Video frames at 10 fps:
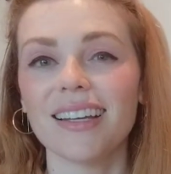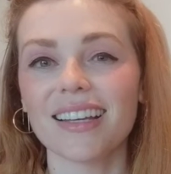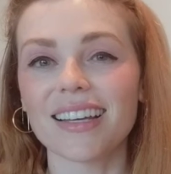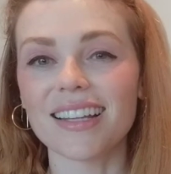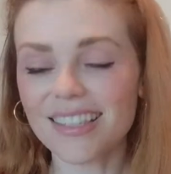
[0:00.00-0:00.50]

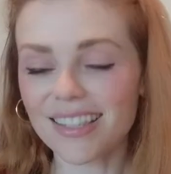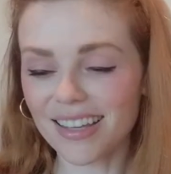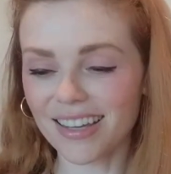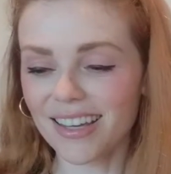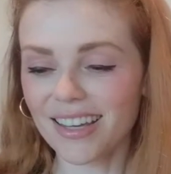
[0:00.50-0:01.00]
It is
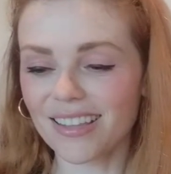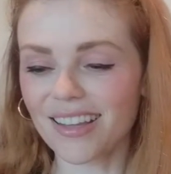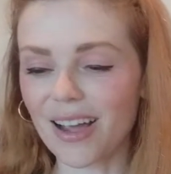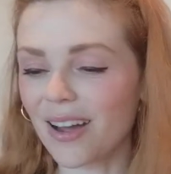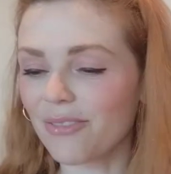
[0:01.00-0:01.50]
the,
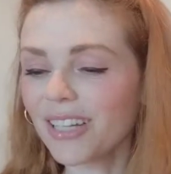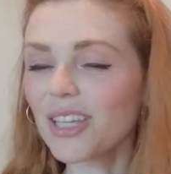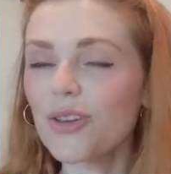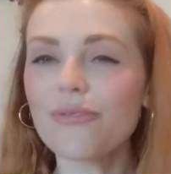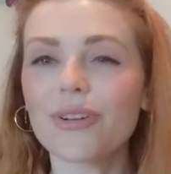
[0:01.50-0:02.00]
I, I feel
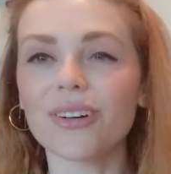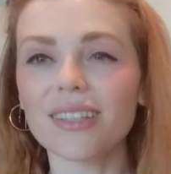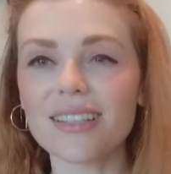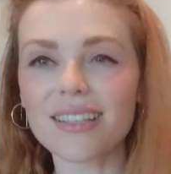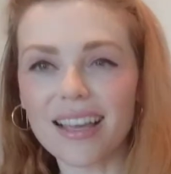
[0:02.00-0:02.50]
like you've got
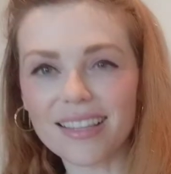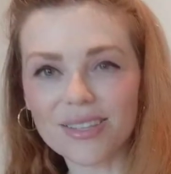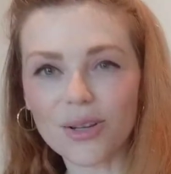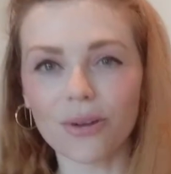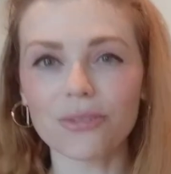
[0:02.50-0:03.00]
this like
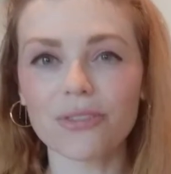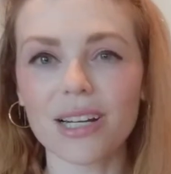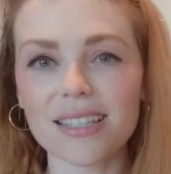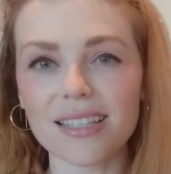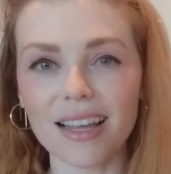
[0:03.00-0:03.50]
this
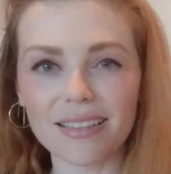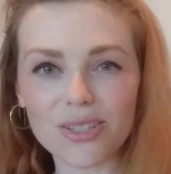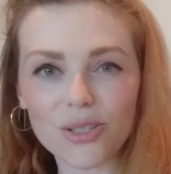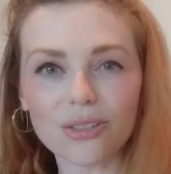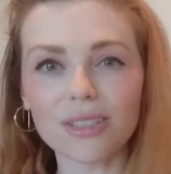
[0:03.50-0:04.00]
confidence, like this
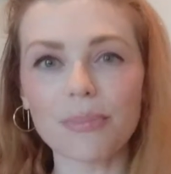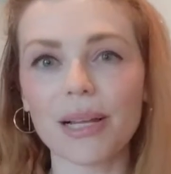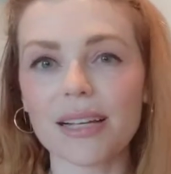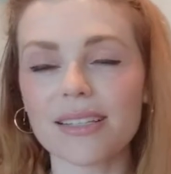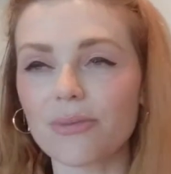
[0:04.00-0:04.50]
solar
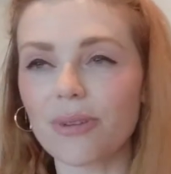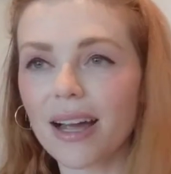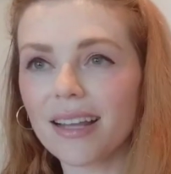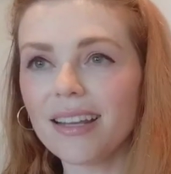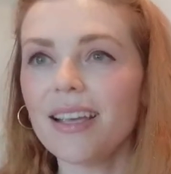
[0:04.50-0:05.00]
plexus,
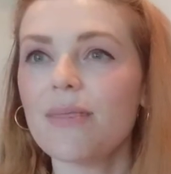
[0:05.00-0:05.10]
right?